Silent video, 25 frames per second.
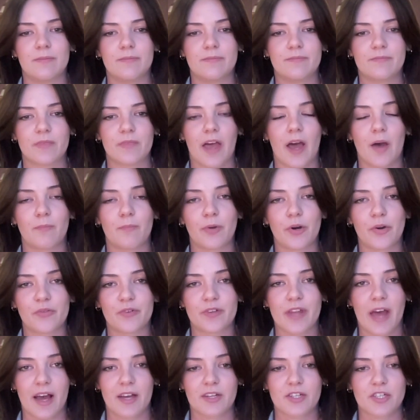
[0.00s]
at both
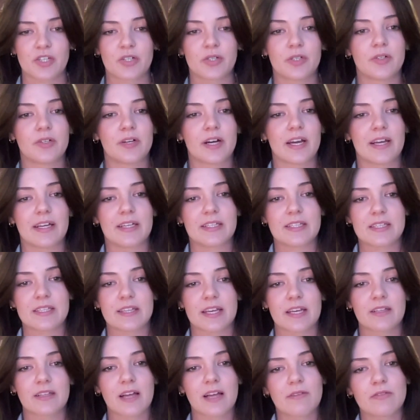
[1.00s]
national and
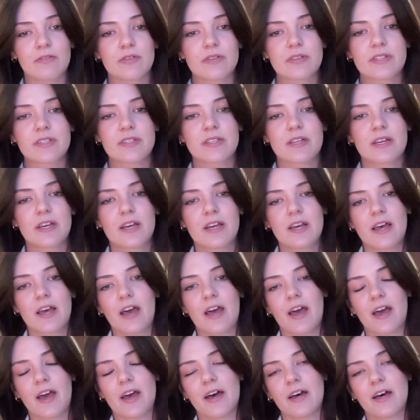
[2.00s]
state levels.
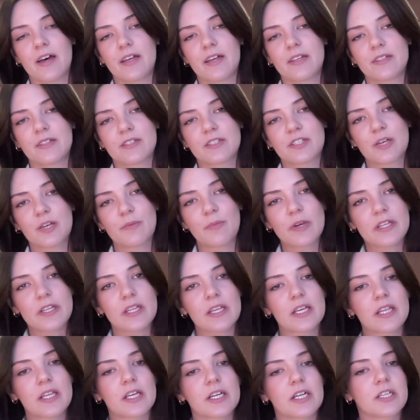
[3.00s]
And
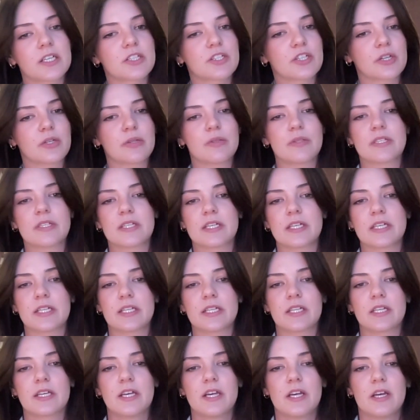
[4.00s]
typically they're
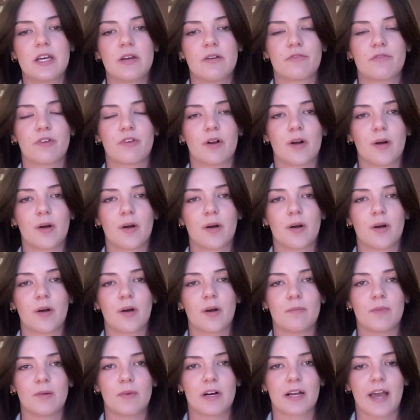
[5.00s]
chosen from
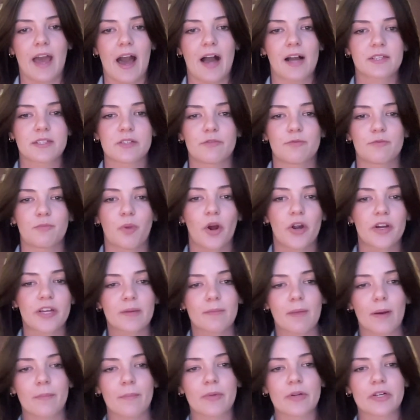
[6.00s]
among active party
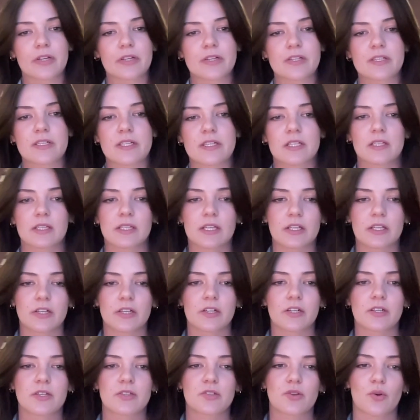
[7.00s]
members,
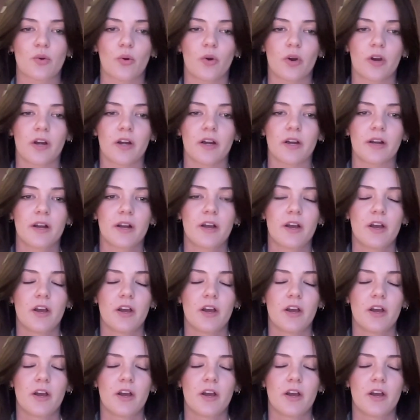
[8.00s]
leaders, or